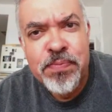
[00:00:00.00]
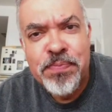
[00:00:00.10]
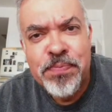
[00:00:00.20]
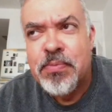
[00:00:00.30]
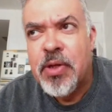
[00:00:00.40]

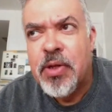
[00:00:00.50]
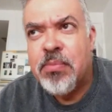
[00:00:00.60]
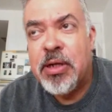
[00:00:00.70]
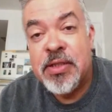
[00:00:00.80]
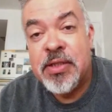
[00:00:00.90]
But this
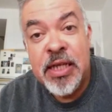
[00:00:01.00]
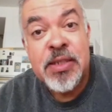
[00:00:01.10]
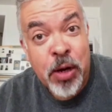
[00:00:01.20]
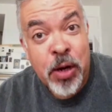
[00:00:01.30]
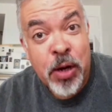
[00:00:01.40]
particular
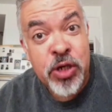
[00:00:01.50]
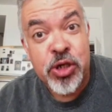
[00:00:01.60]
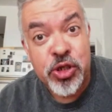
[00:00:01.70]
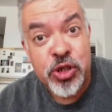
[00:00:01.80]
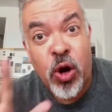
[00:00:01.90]
story,
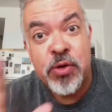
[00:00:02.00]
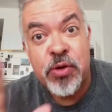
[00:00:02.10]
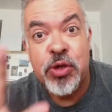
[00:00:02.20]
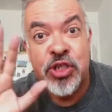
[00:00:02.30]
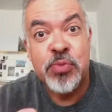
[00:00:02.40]
which is
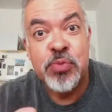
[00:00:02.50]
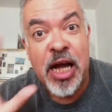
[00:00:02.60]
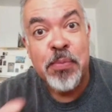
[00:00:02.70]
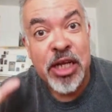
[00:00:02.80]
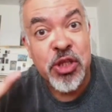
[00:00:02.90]
becoming a
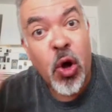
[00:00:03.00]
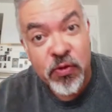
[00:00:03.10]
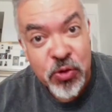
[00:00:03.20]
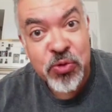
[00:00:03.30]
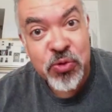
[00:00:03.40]
novel
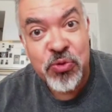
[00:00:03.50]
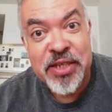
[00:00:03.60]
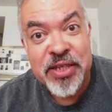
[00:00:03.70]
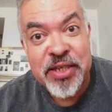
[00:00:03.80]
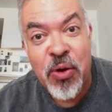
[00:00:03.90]
right now,
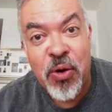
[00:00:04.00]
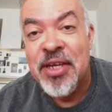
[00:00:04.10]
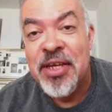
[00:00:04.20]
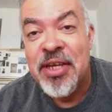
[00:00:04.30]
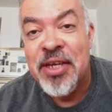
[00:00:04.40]
yeah, yeah.